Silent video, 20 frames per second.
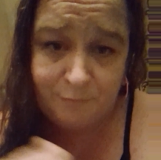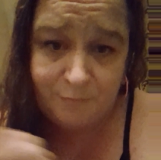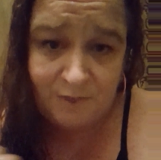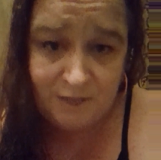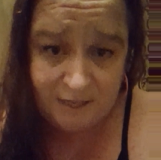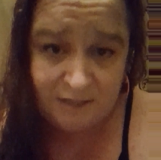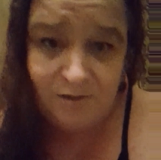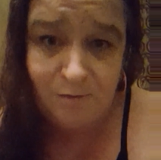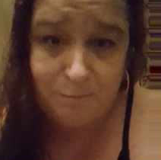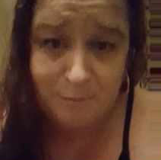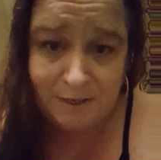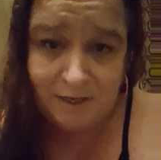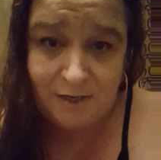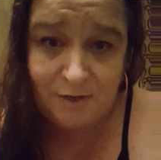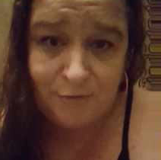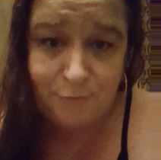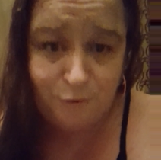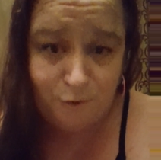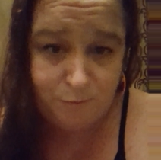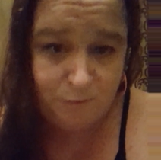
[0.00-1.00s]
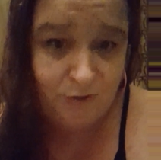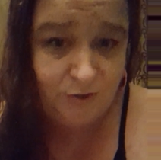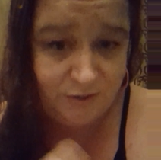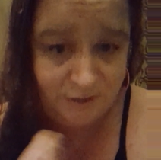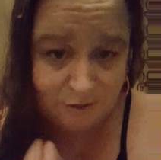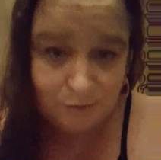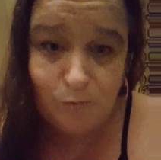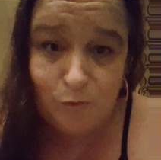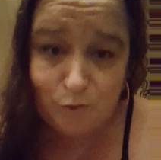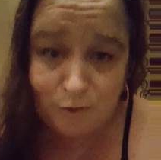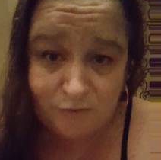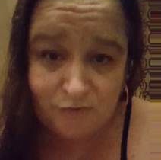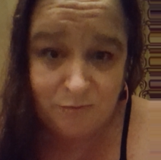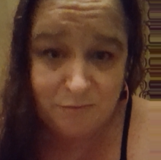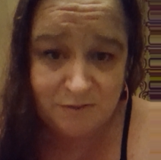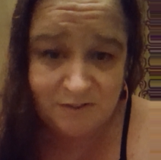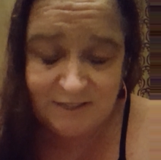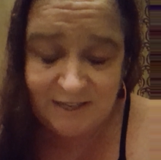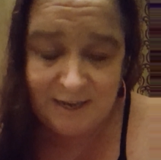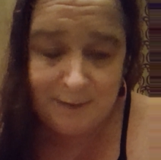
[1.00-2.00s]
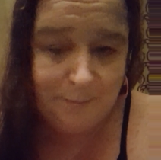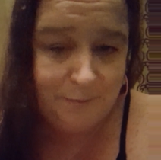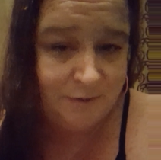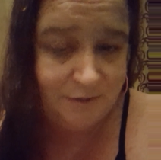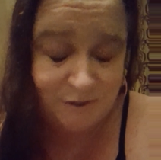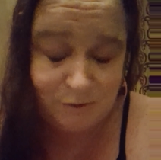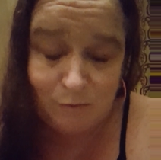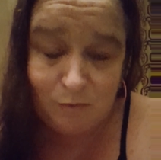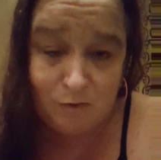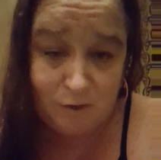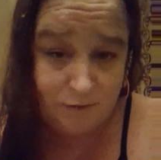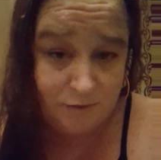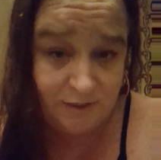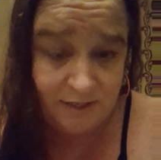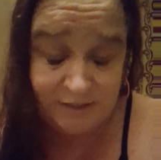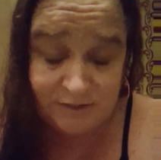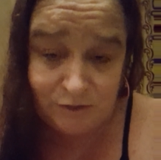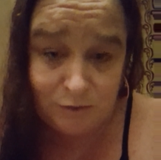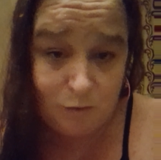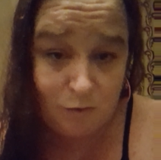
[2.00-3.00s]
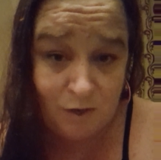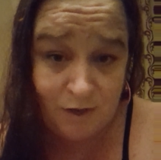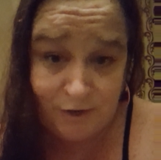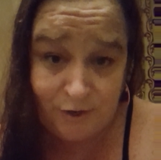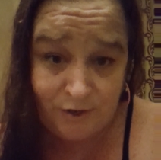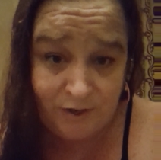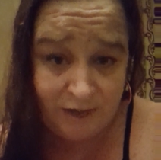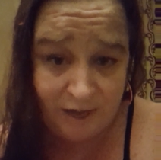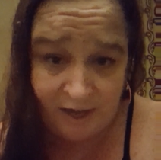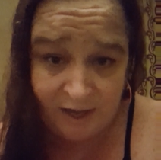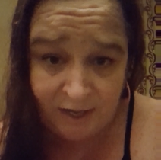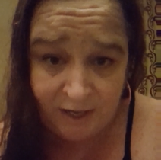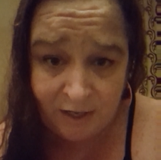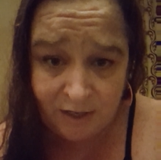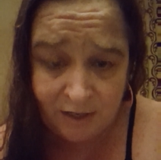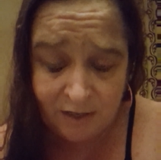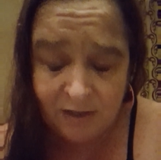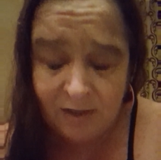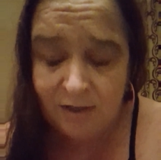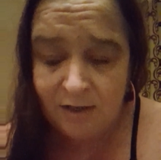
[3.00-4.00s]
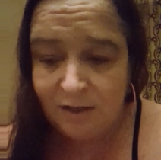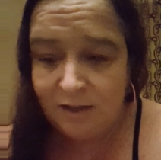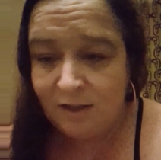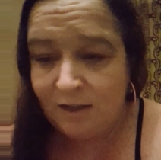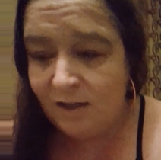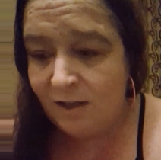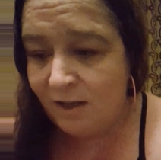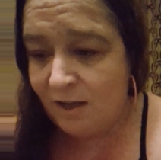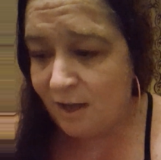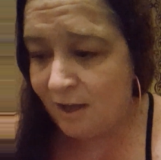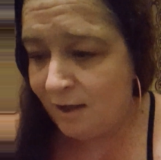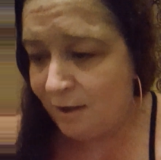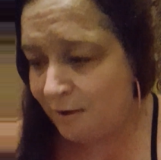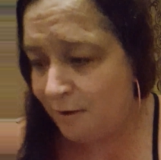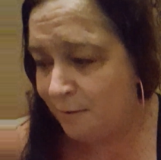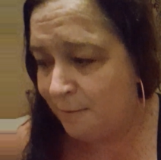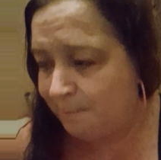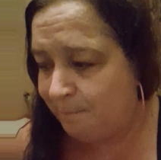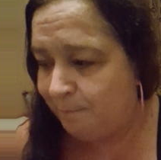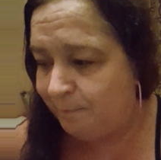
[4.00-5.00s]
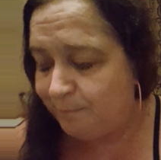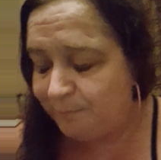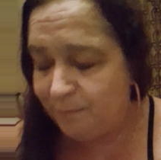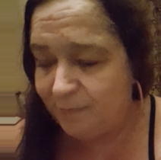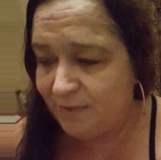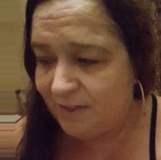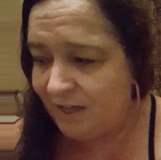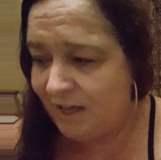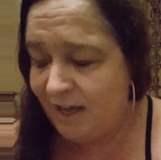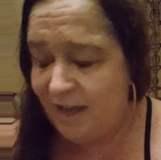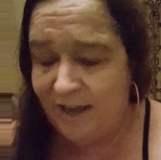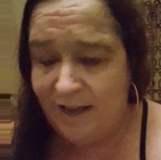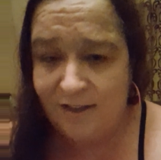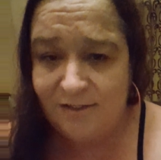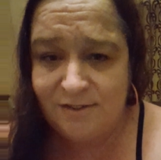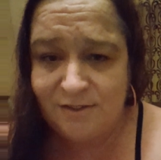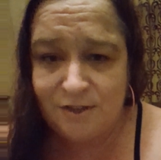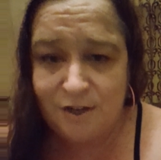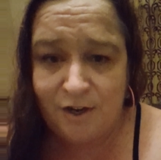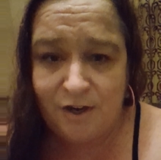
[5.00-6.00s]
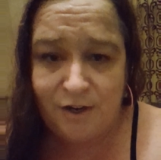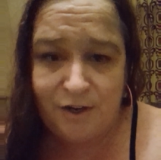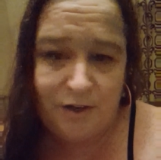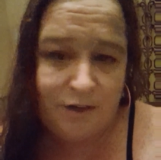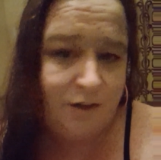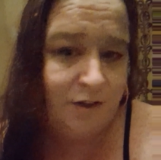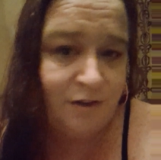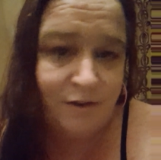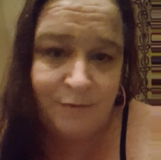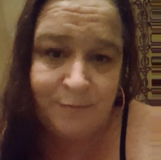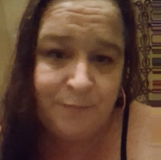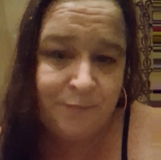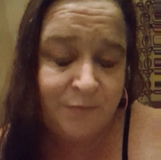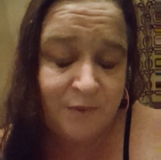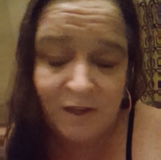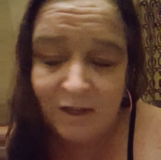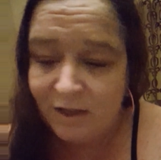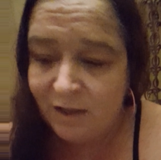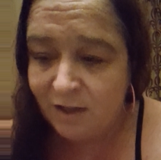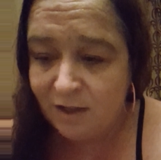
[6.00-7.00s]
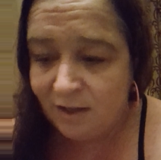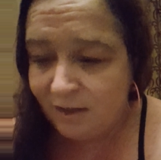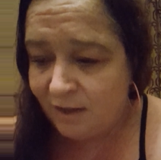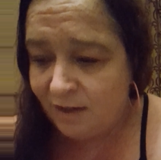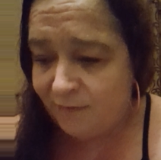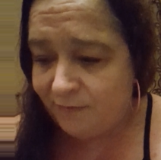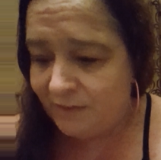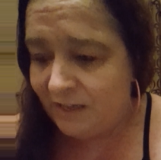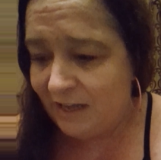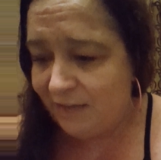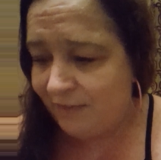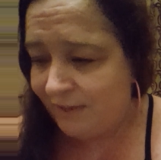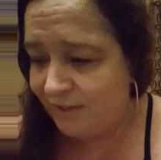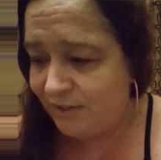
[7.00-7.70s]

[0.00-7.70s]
in the bathroom using the water from the tap, and it's quite okay. Yeah, so yeah,